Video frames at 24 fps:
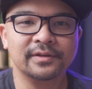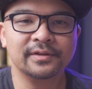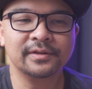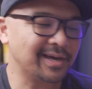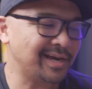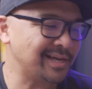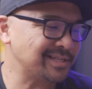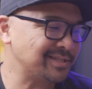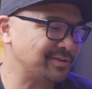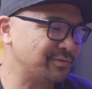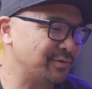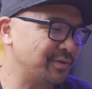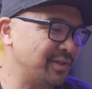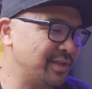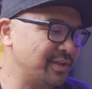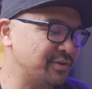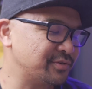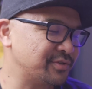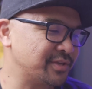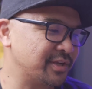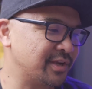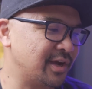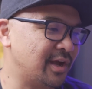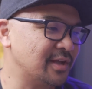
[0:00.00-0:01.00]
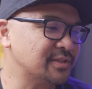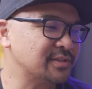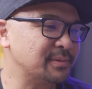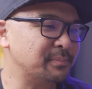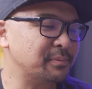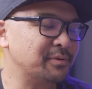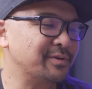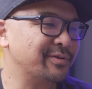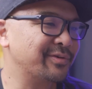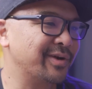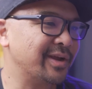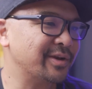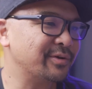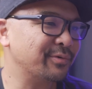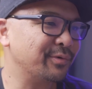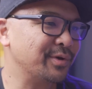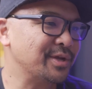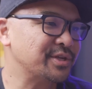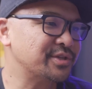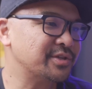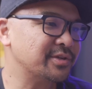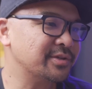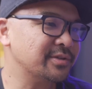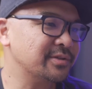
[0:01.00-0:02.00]
That's a really interesting concept with
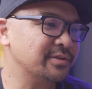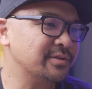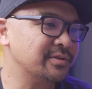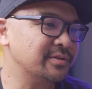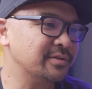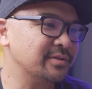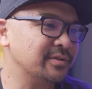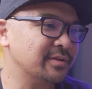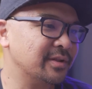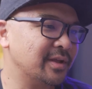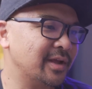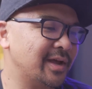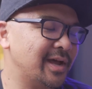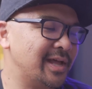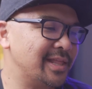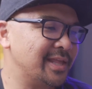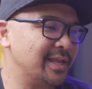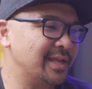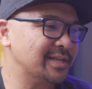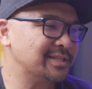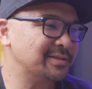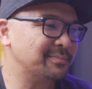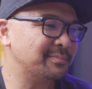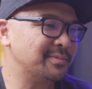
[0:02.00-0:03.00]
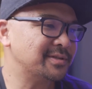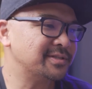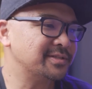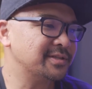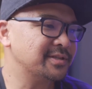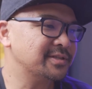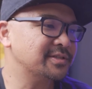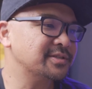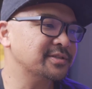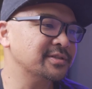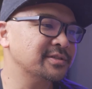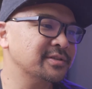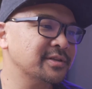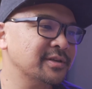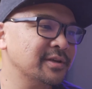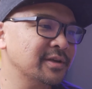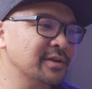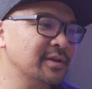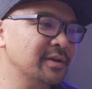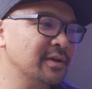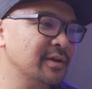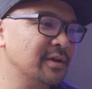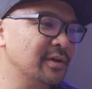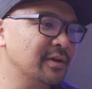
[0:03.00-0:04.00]
graduation. I think as a business,
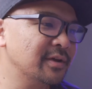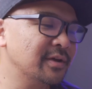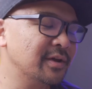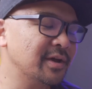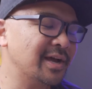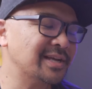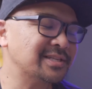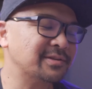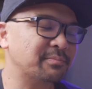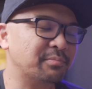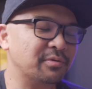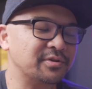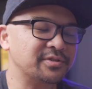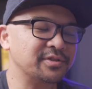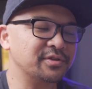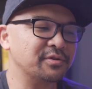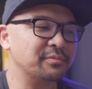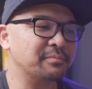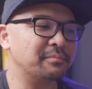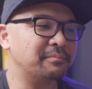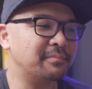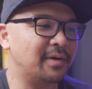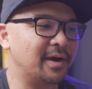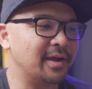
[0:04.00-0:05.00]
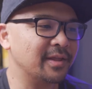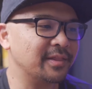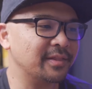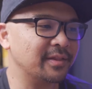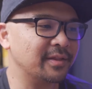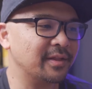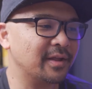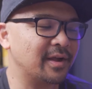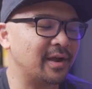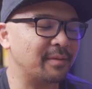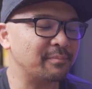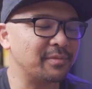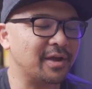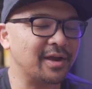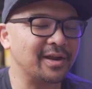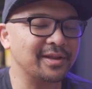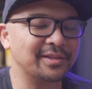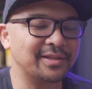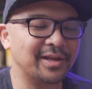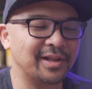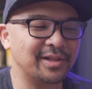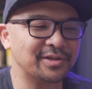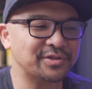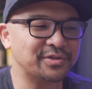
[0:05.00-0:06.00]
as a person, I'm not
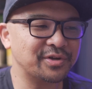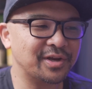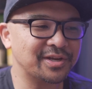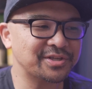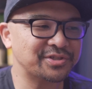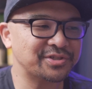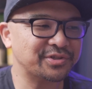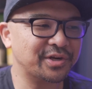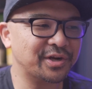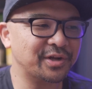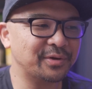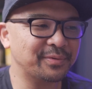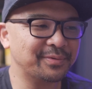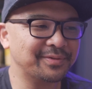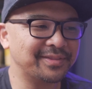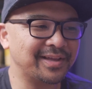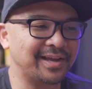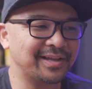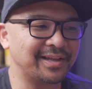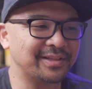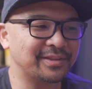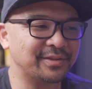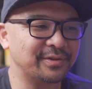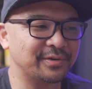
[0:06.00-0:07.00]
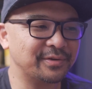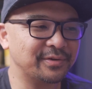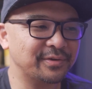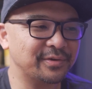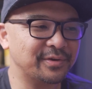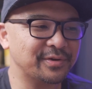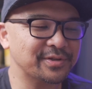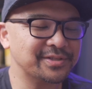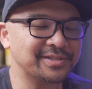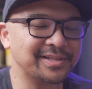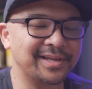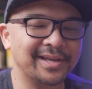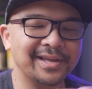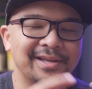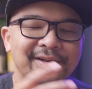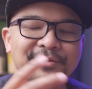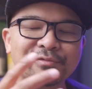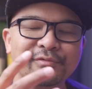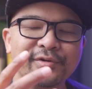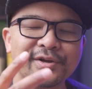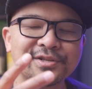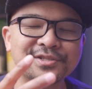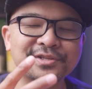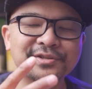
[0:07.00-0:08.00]
entirely sure. I struggle with that too. Cause like
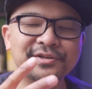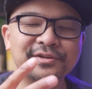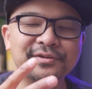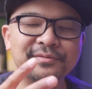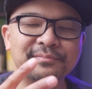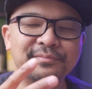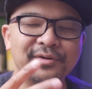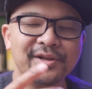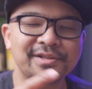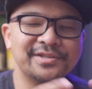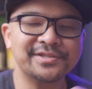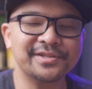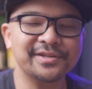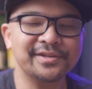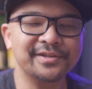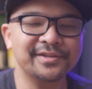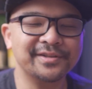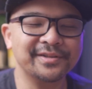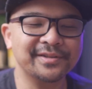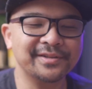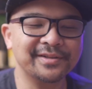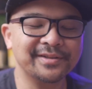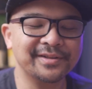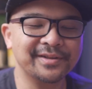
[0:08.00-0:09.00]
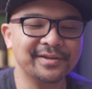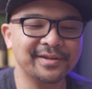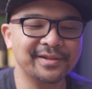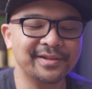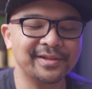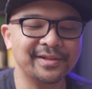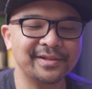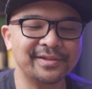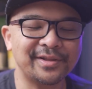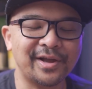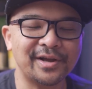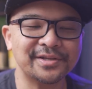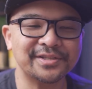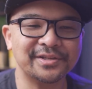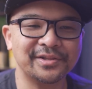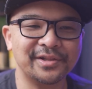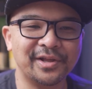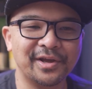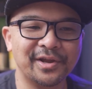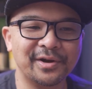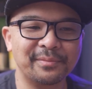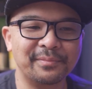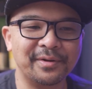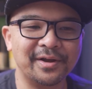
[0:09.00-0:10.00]
Russell Brunson talks a
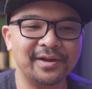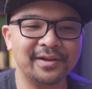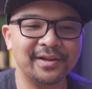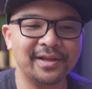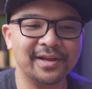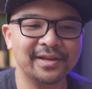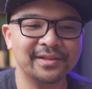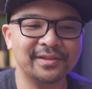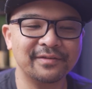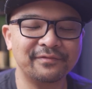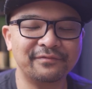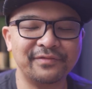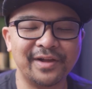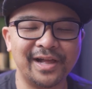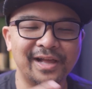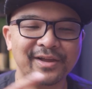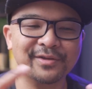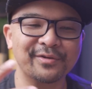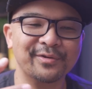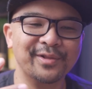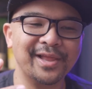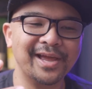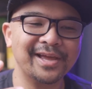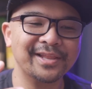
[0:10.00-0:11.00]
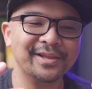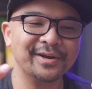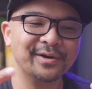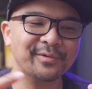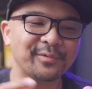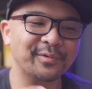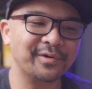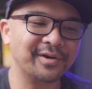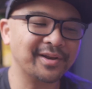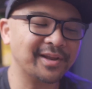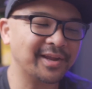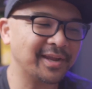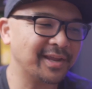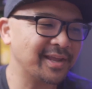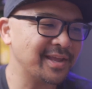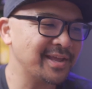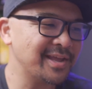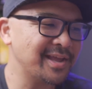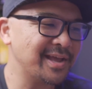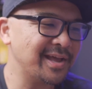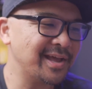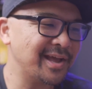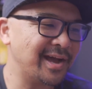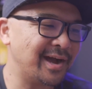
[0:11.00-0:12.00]
lot about like the value ladder where like,
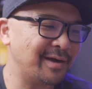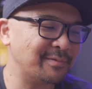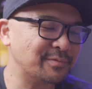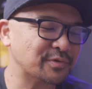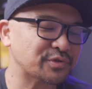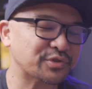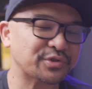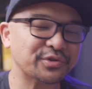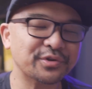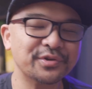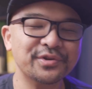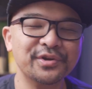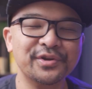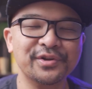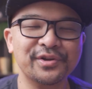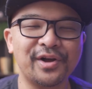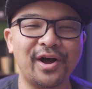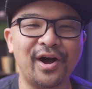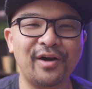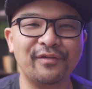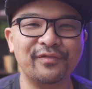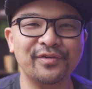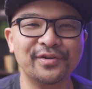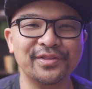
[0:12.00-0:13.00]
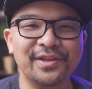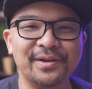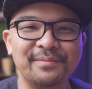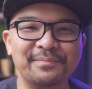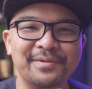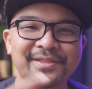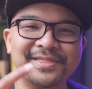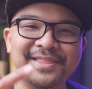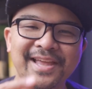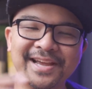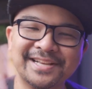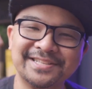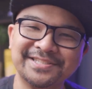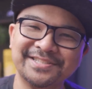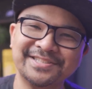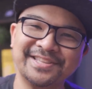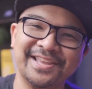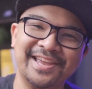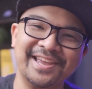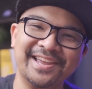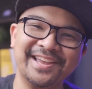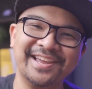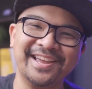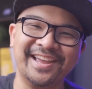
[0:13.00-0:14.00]
I'm sure you can offer them a next
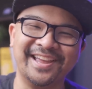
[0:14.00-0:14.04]
thing